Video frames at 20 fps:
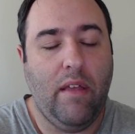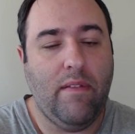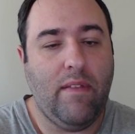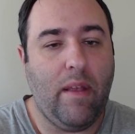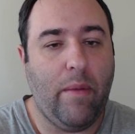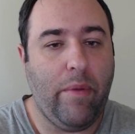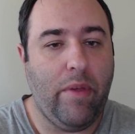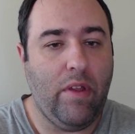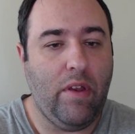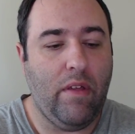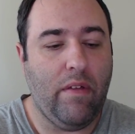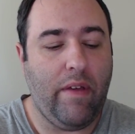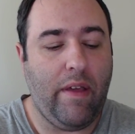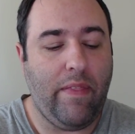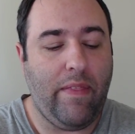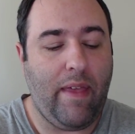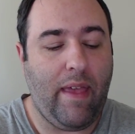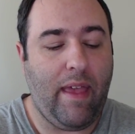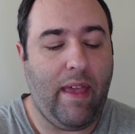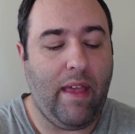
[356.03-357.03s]
So I really do
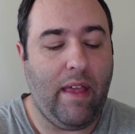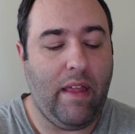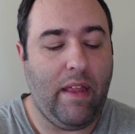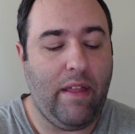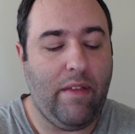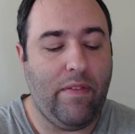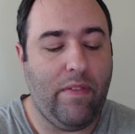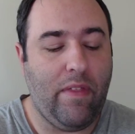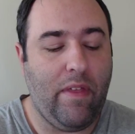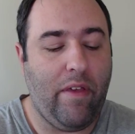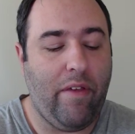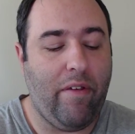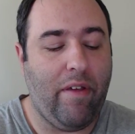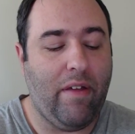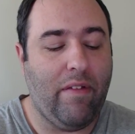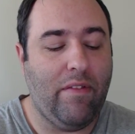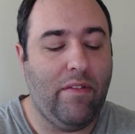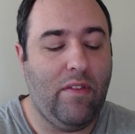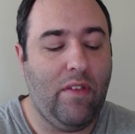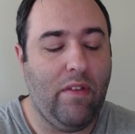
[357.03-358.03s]
like that, and
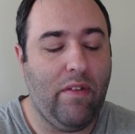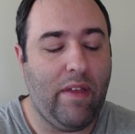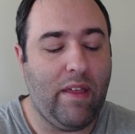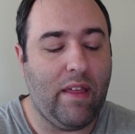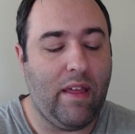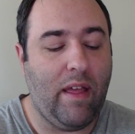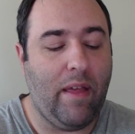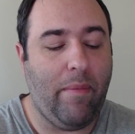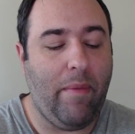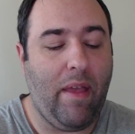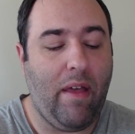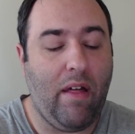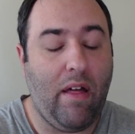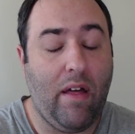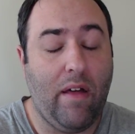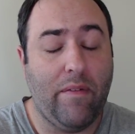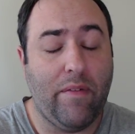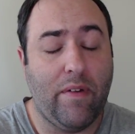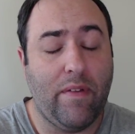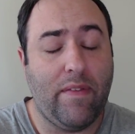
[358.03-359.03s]
though I do like um, how
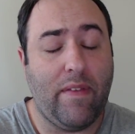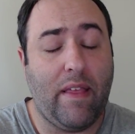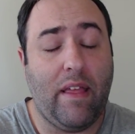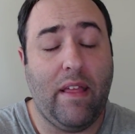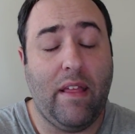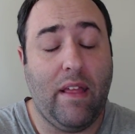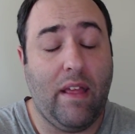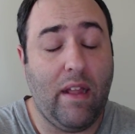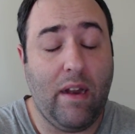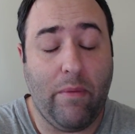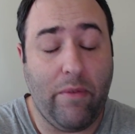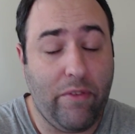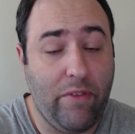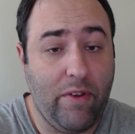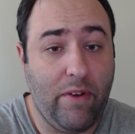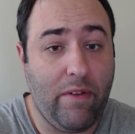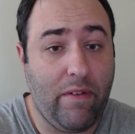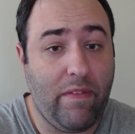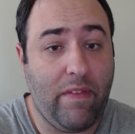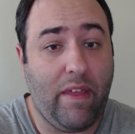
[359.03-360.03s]
Oliver's like, I don't
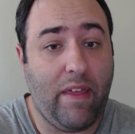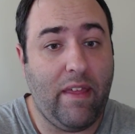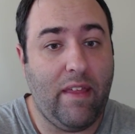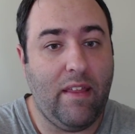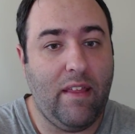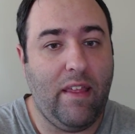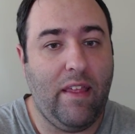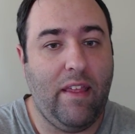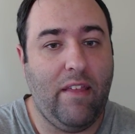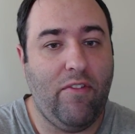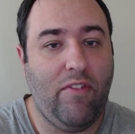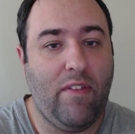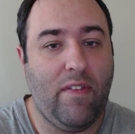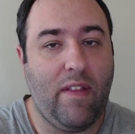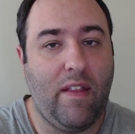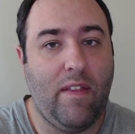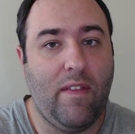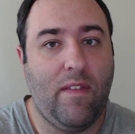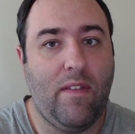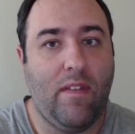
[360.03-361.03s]
want you doing that, and
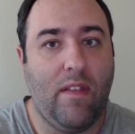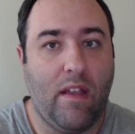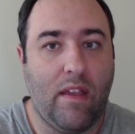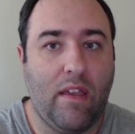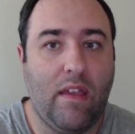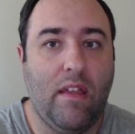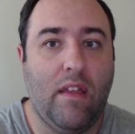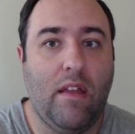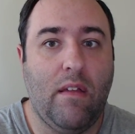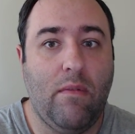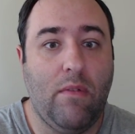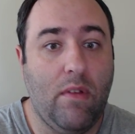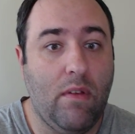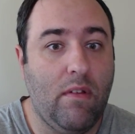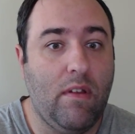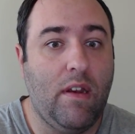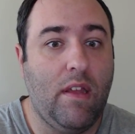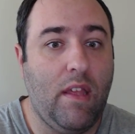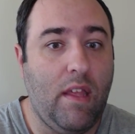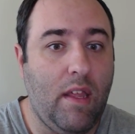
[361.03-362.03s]
she's like, suck it, I'm
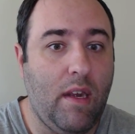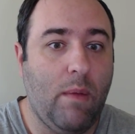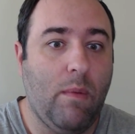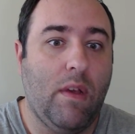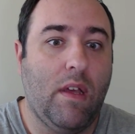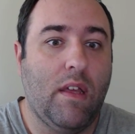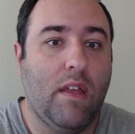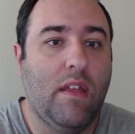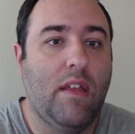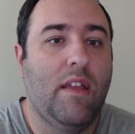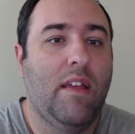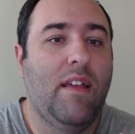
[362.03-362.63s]
doing it anyway.